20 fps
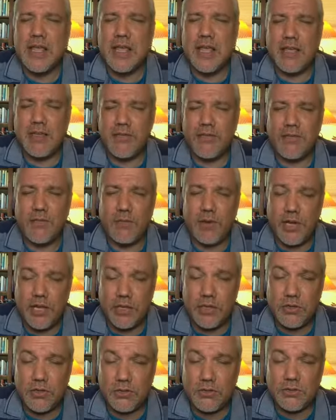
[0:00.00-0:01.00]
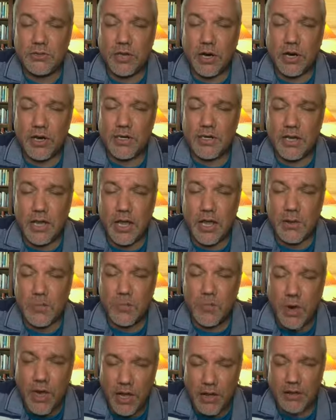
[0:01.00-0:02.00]
if we use our time
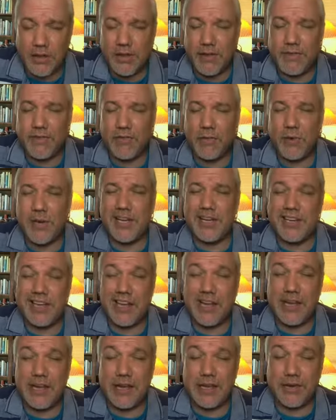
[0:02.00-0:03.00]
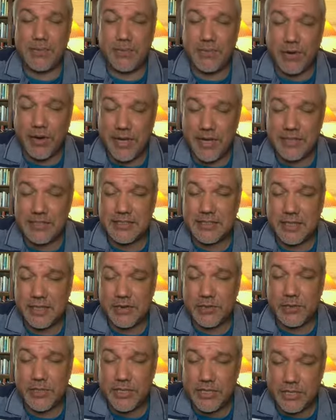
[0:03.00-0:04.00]
well, if we take breaks like
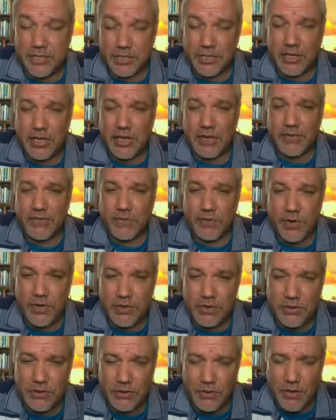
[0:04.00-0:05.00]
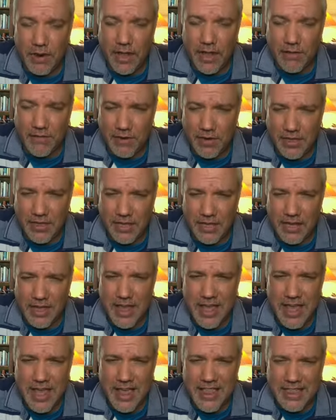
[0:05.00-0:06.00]
we should, if we do everything
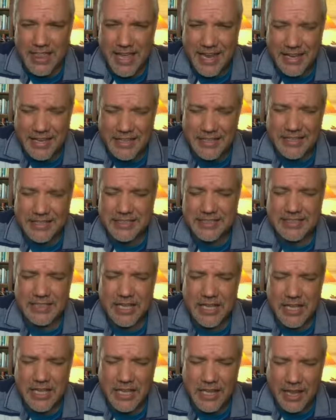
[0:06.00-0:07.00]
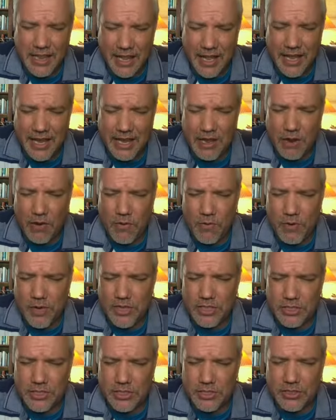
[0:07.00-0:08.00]
that is like we
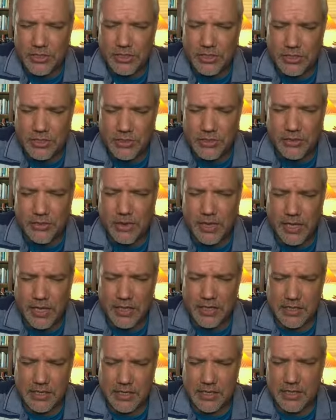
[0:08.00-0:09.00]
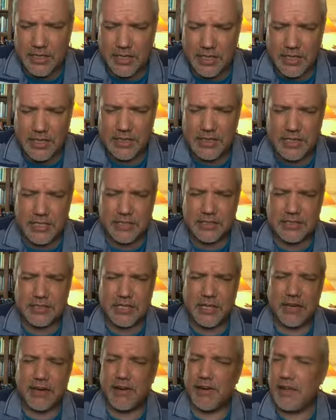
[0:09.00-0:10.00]
should do it in this
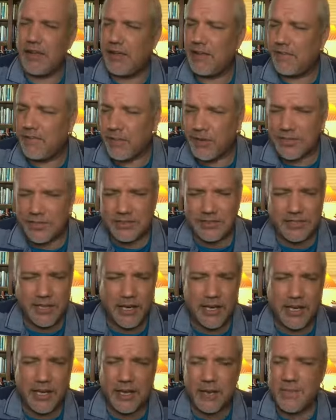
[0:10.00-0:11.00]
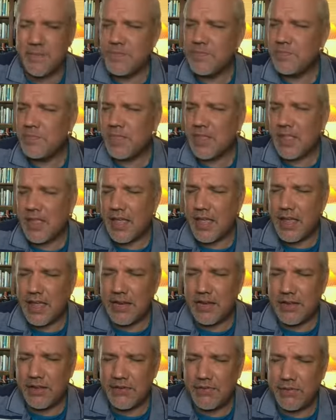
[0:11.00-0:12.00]
area, if we study and
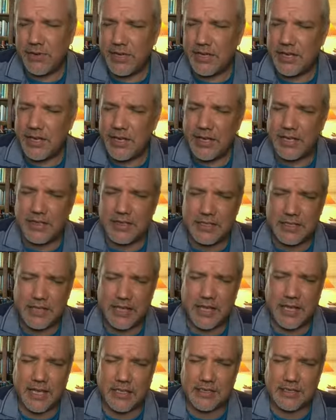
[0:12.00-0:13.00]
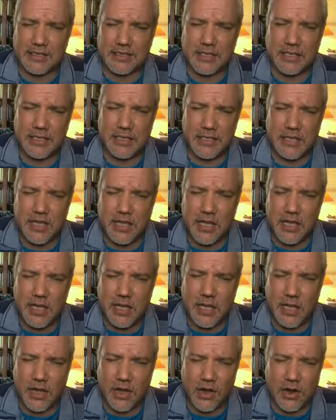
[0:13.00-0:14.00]
if we take the test,
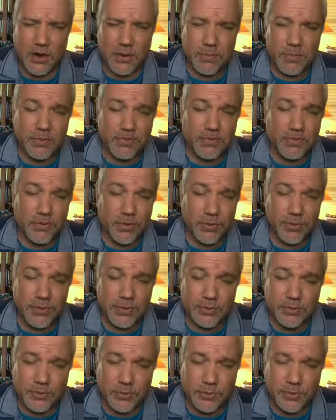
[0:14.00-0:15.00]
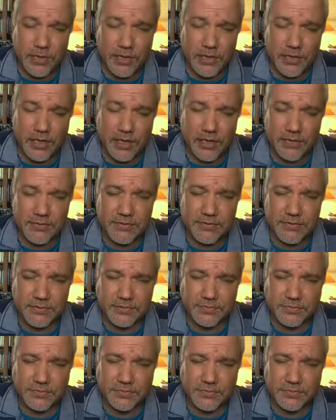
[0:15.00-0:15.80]
our performance will be enough.